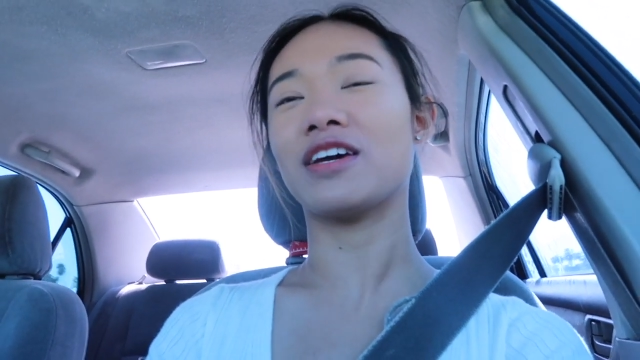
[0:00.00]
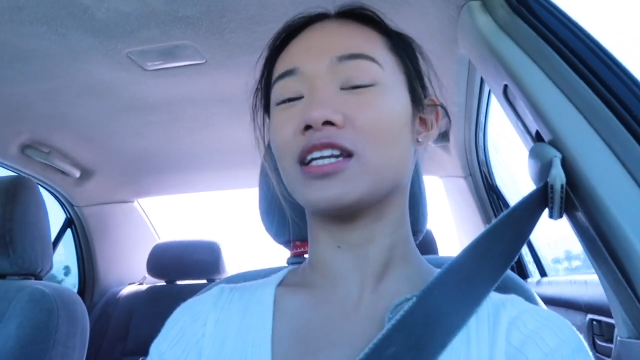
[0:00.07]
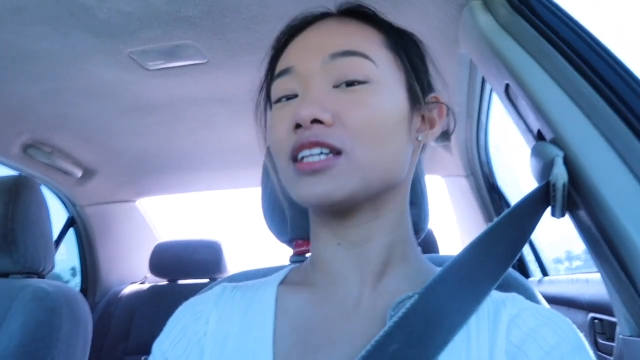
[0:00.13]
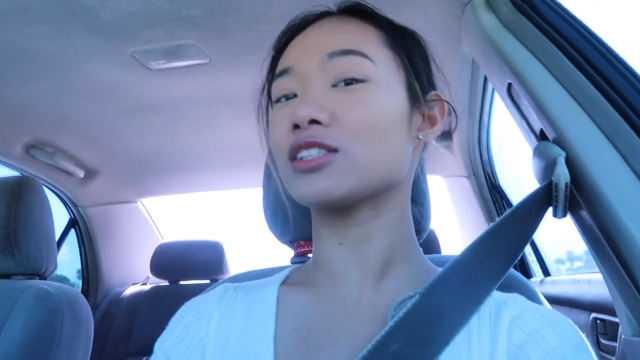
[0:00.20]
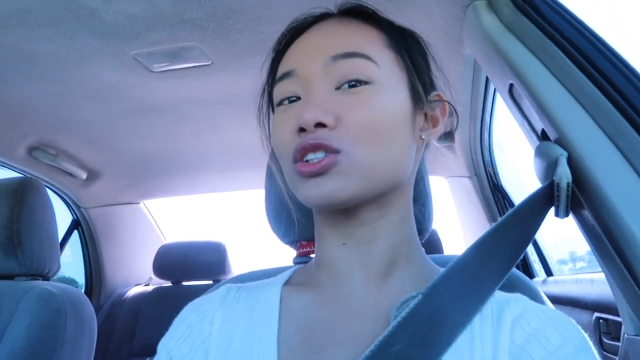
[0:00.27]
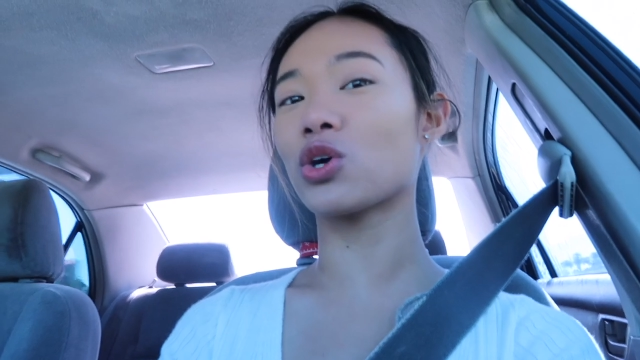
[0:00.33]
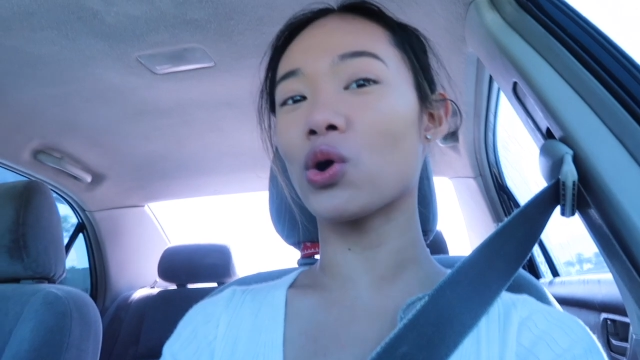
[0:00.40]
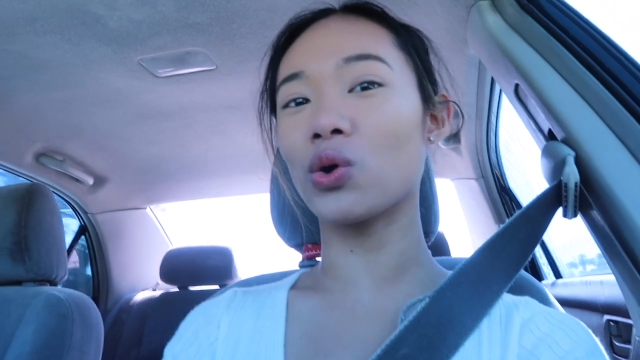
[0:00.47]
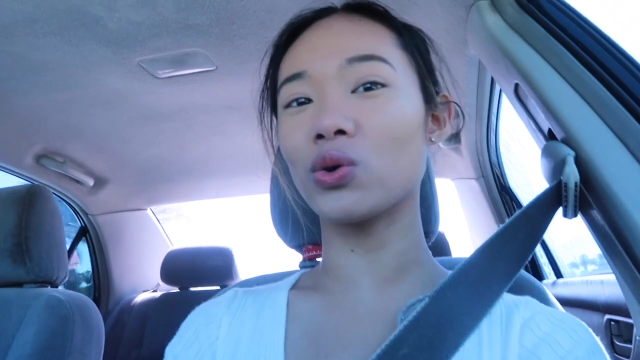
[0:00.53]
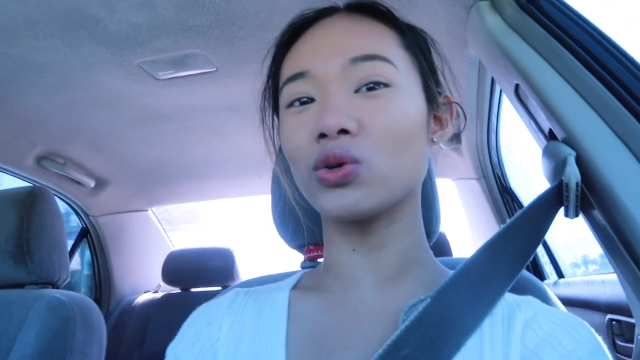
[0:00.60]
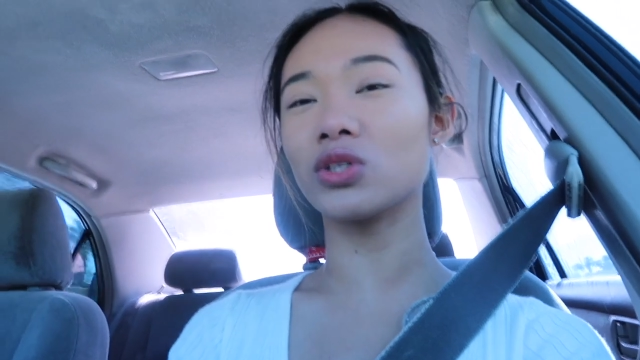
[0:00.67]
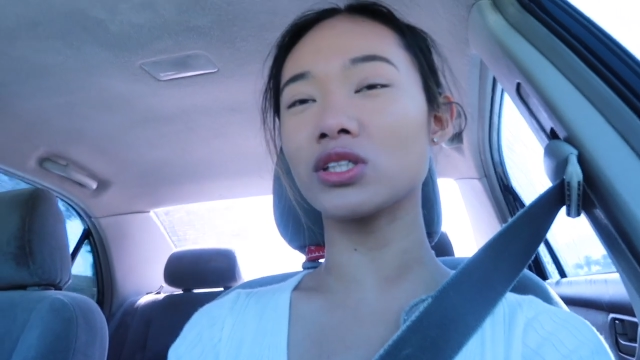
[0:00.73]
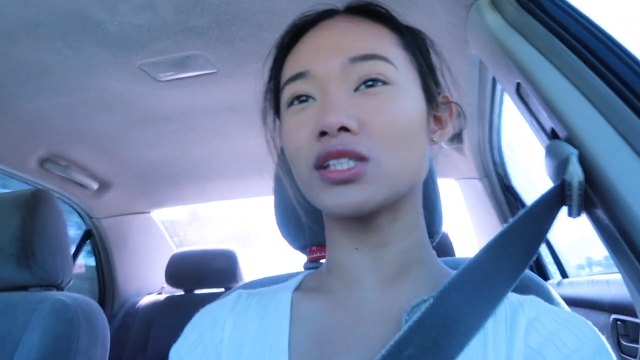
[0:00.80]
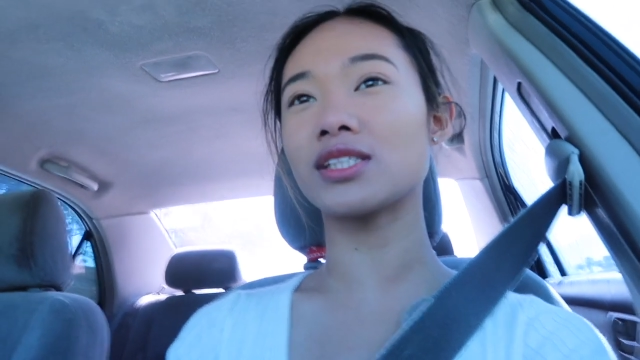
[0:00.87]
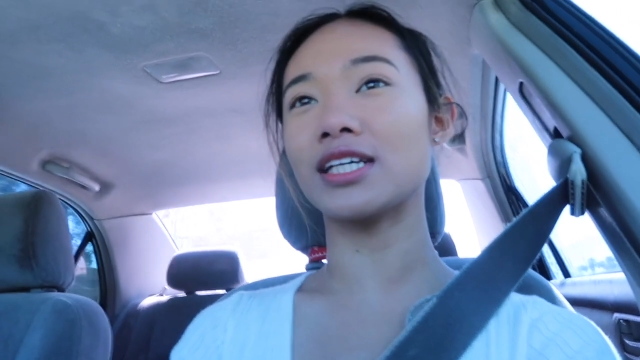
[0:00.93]
fitness
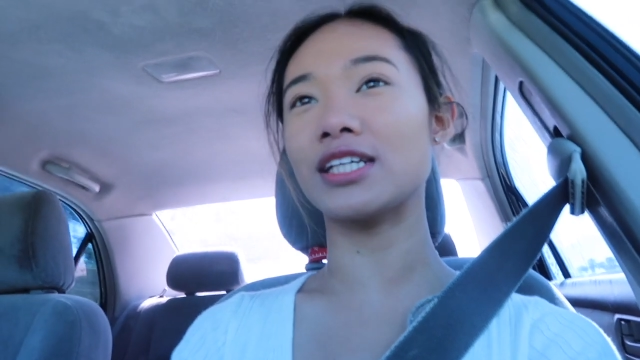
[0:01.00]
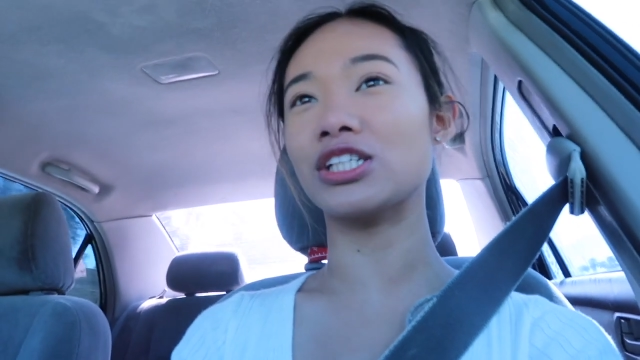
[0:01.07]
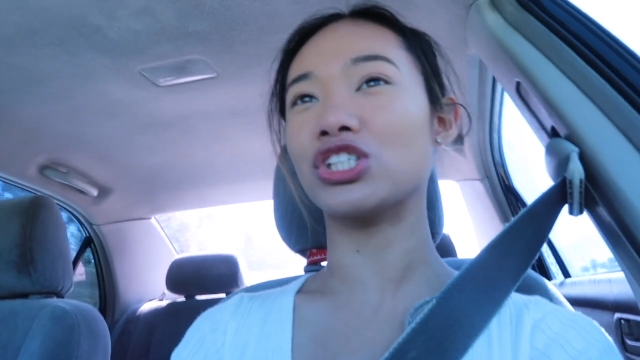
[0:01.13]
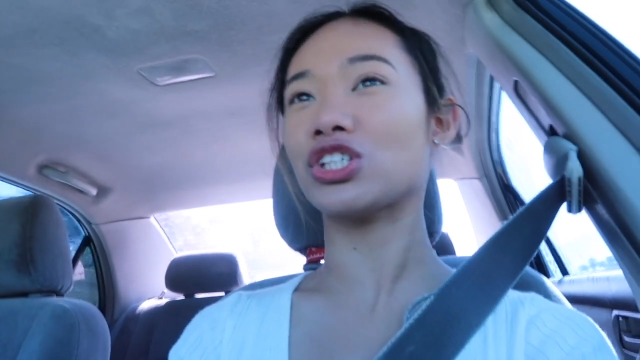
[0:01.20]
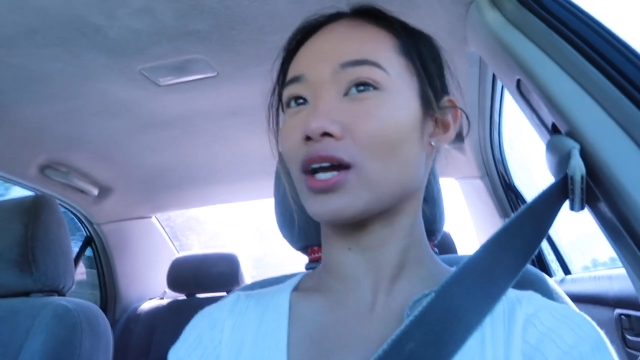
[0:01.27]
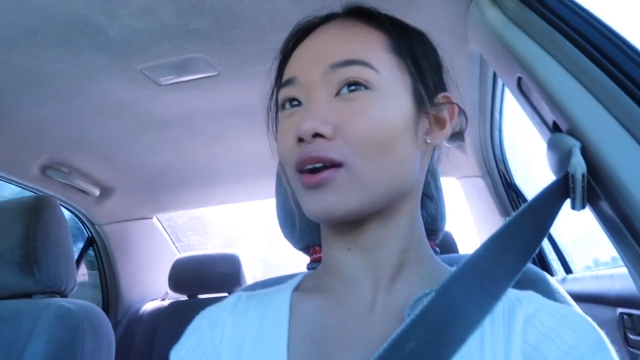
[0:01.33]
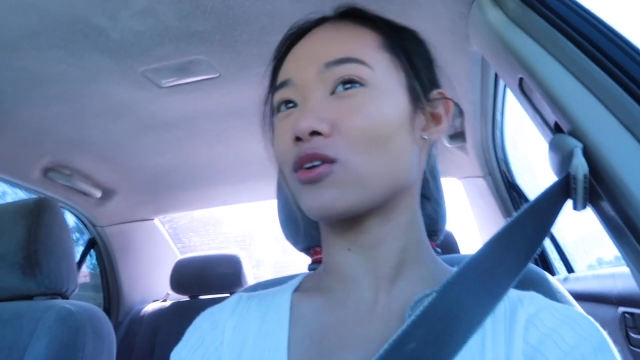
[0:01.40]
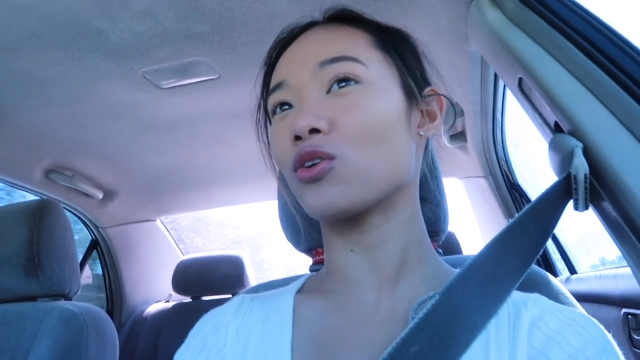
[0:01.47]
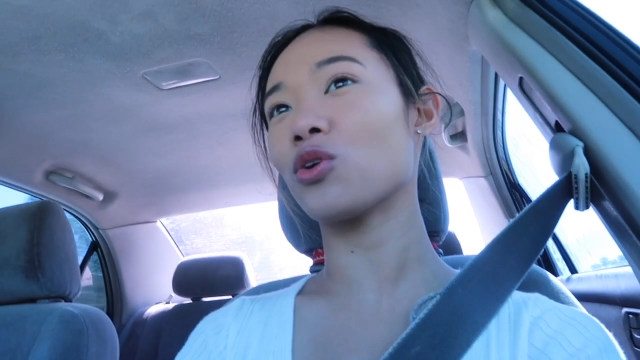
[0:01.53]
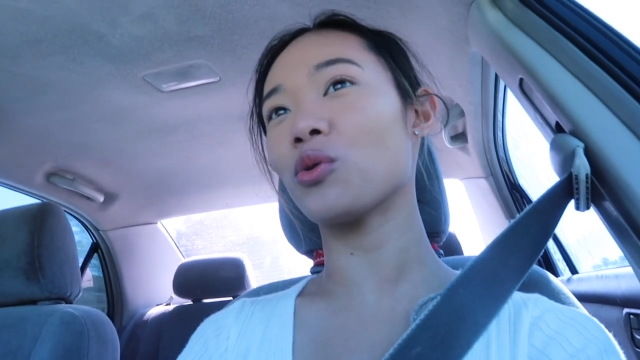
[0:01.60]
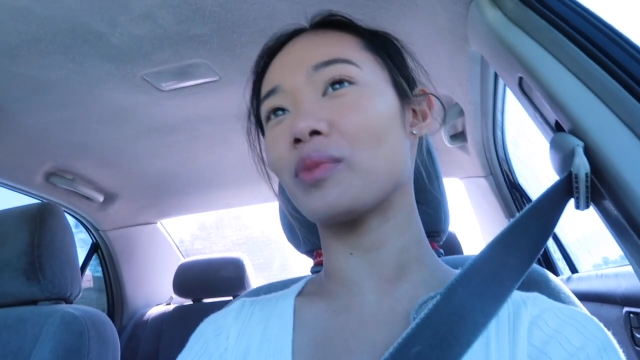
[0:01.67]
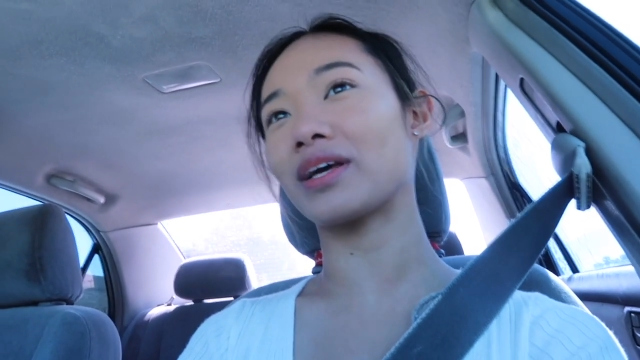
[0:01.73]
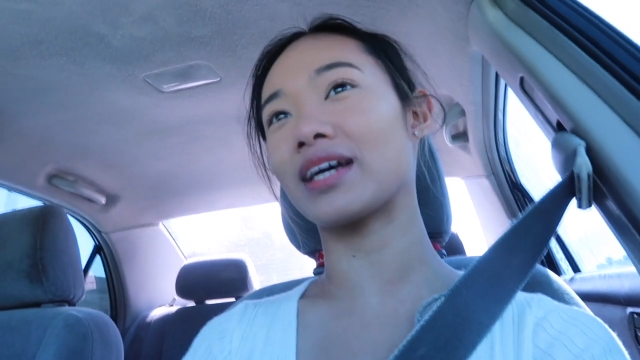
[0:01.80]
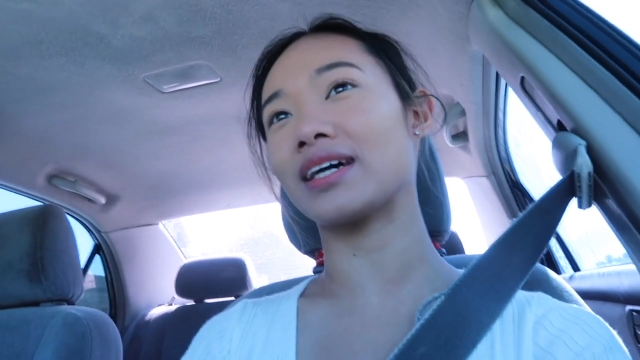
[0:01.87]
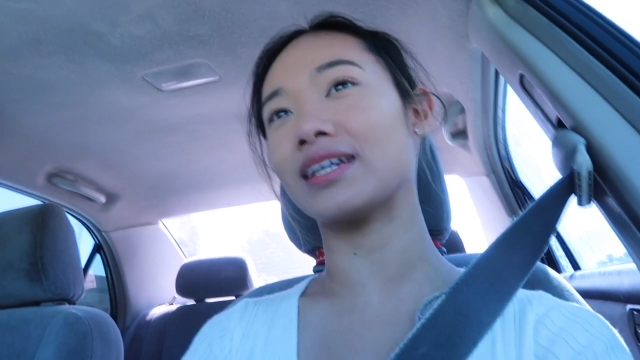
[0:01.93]
goals in general,
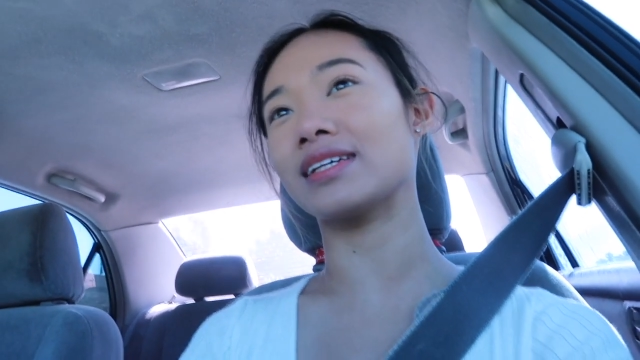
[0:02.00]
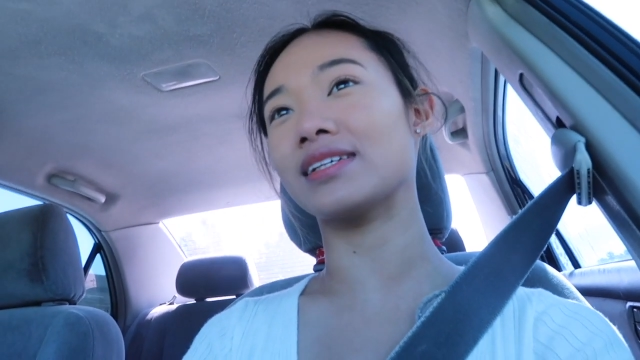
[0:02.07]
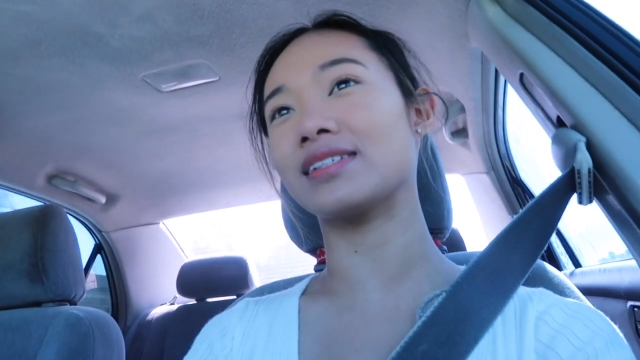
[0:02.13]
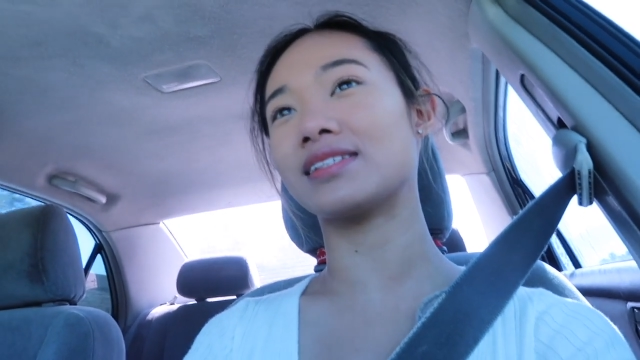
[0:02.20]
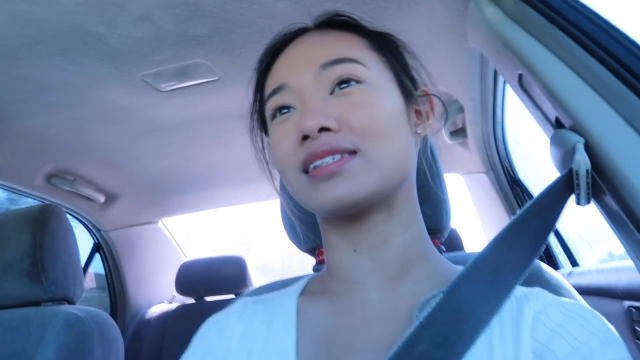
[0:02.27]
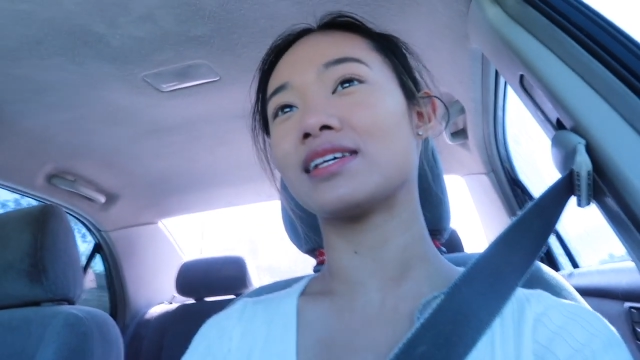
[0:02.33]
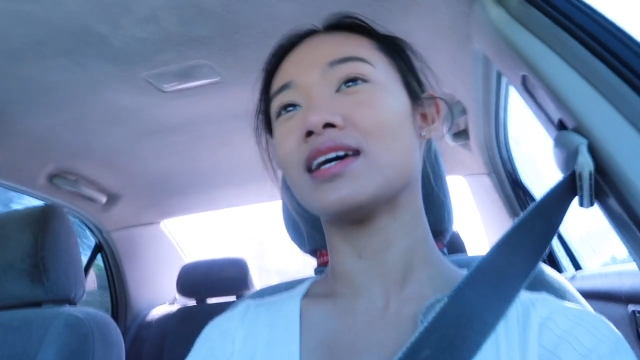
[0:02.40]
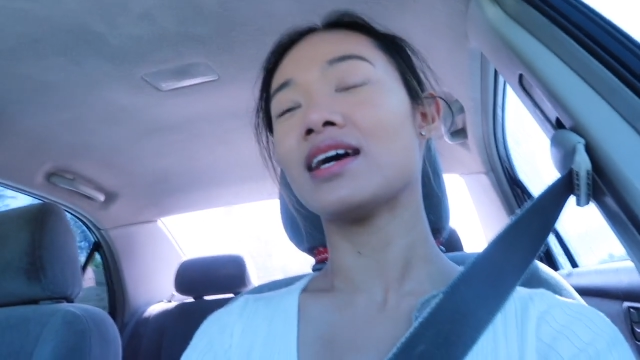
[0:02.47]
because